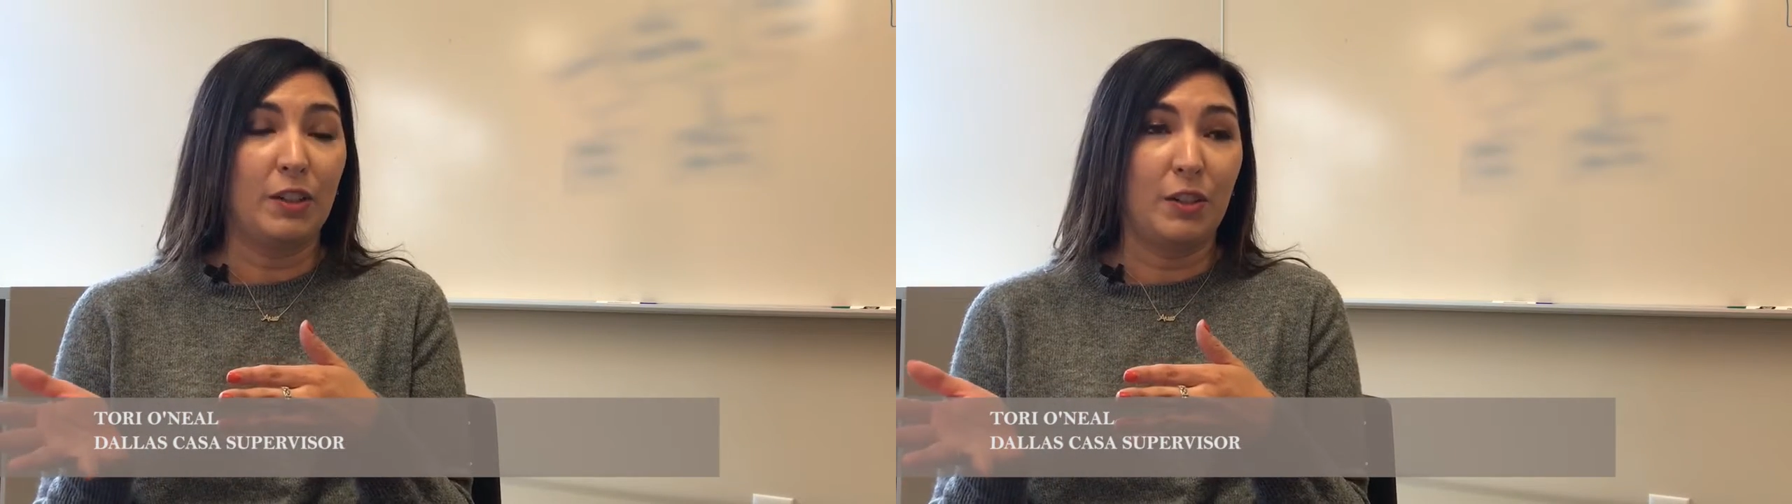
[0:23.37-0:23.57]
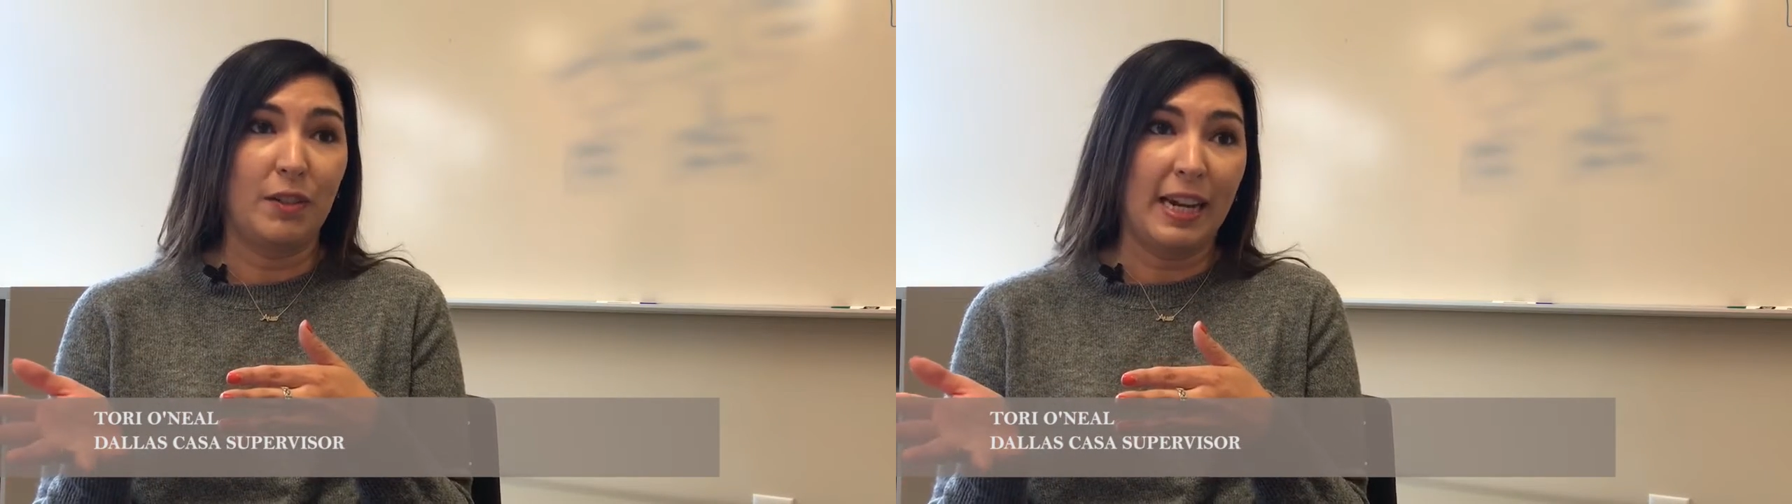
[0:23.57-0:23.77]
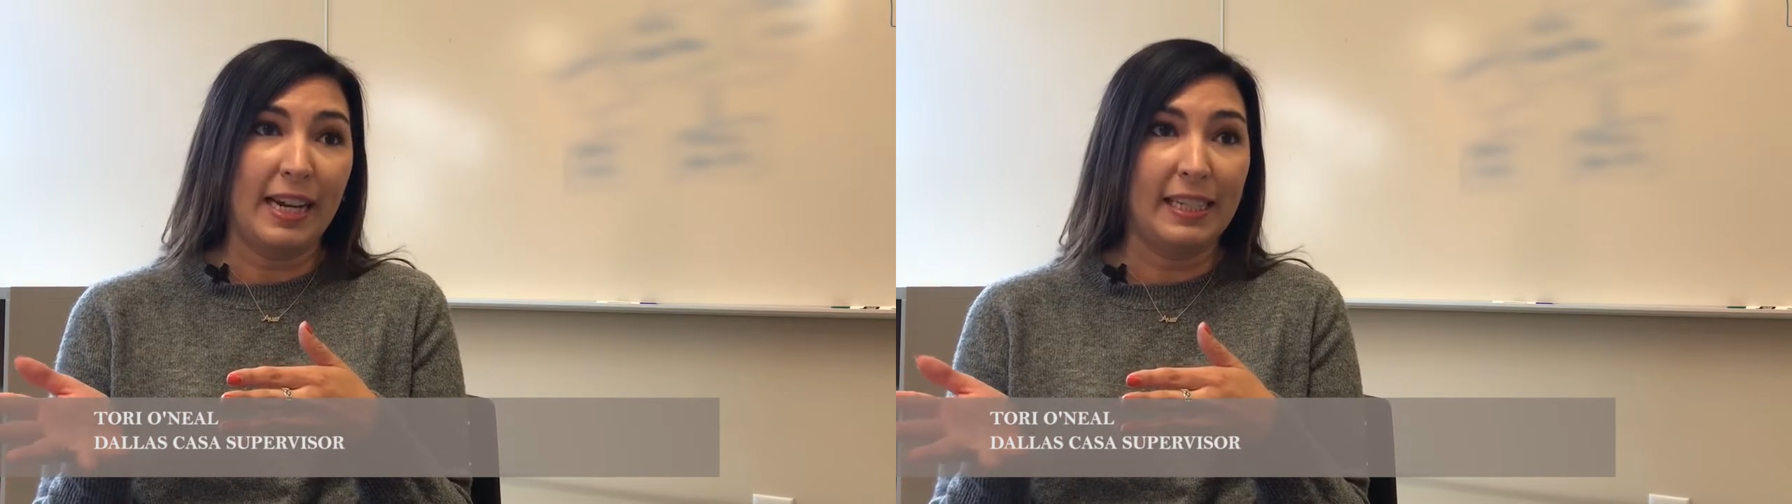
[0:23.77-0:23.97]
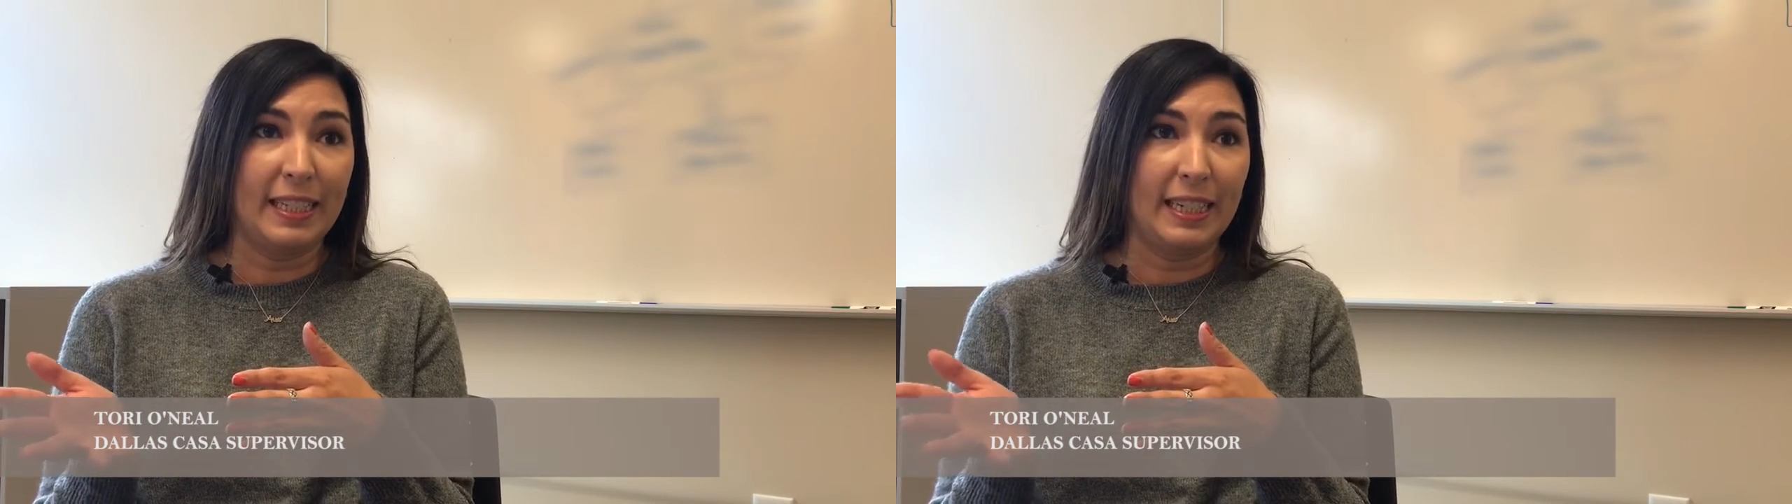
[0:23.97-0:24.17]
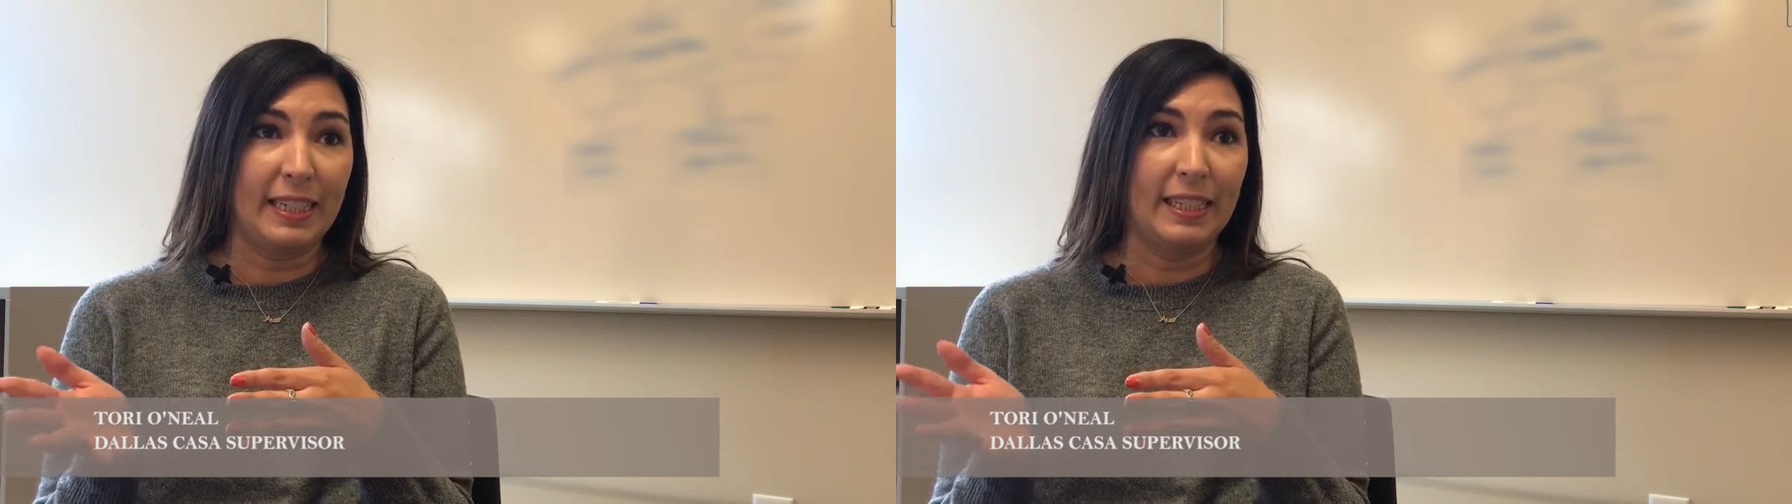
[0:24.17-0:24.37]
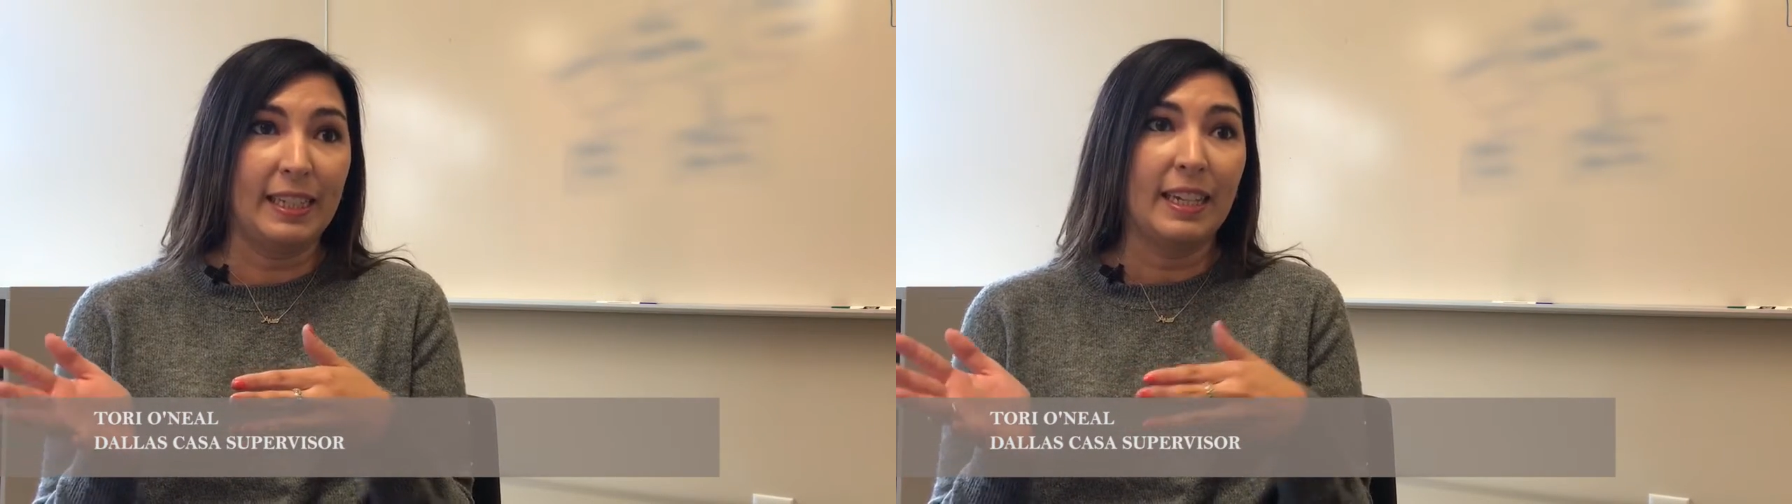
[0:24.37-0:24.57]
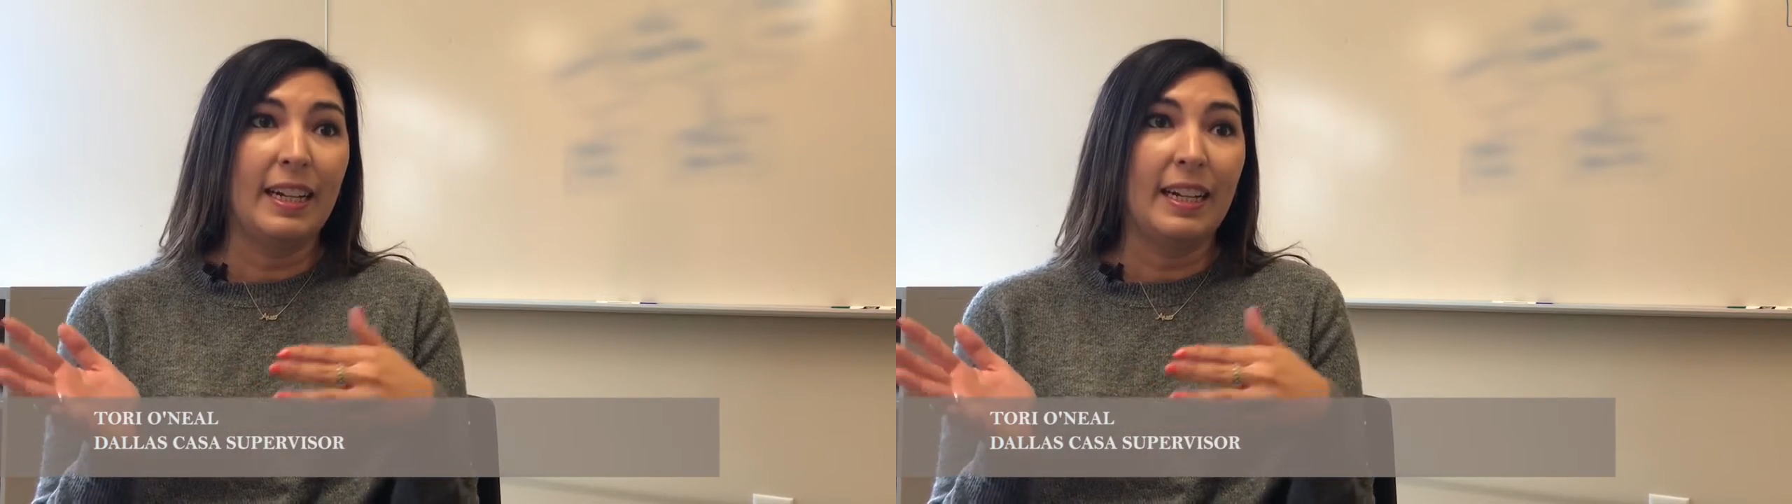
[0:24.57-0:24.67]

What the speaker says: 2 cases.